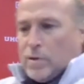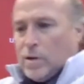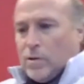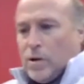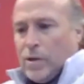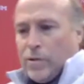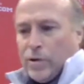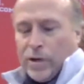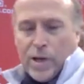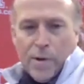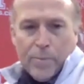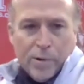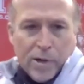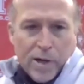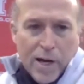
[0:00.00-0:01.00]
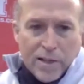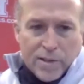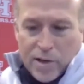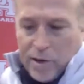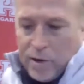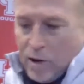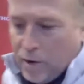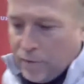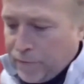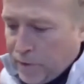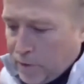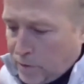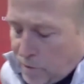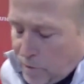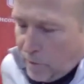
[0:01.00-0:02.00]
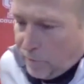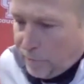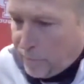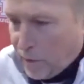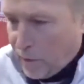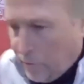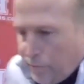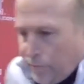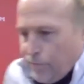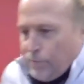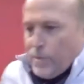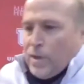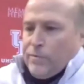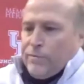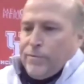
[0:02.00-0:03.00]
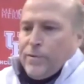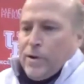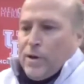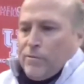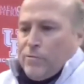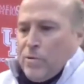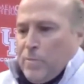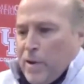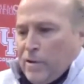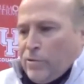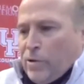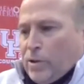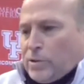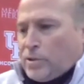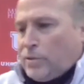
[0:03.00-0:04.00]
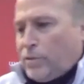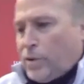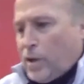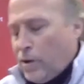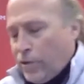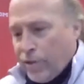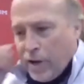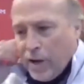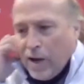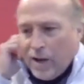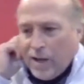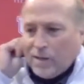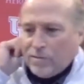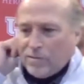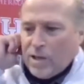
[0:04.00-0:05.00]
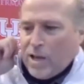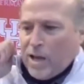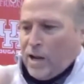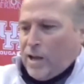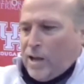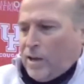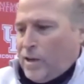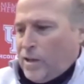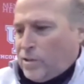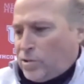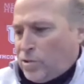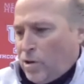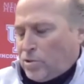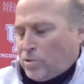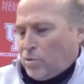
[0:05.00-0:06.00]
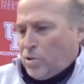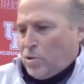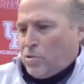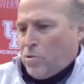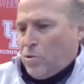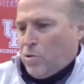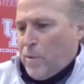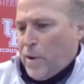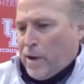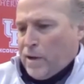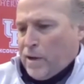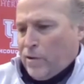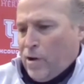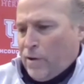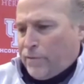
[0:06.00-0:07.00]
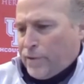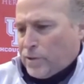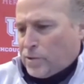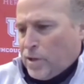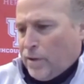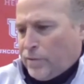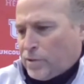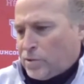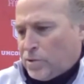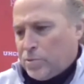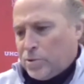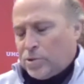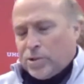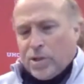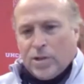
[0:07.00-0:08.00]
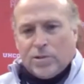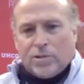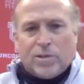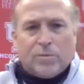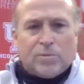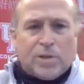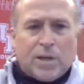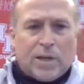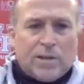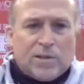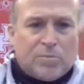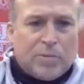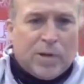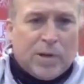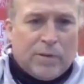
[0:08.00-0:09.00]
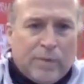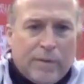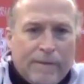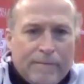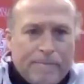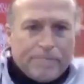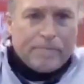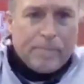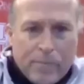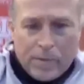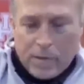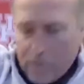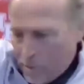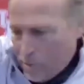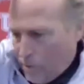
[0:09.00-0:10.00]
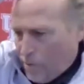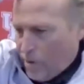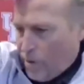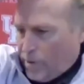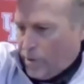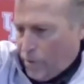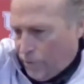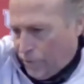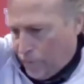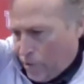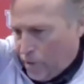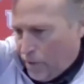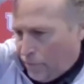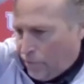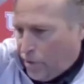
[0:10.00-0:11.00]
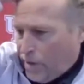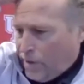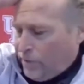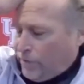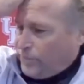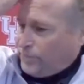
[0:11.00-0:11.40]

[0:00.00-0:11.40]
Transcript: other couple of guys on offense, they've remained relatively healthy. It starts with their quarterback on offense. Obviously, Michelle, it seems like he's been around here forever. I've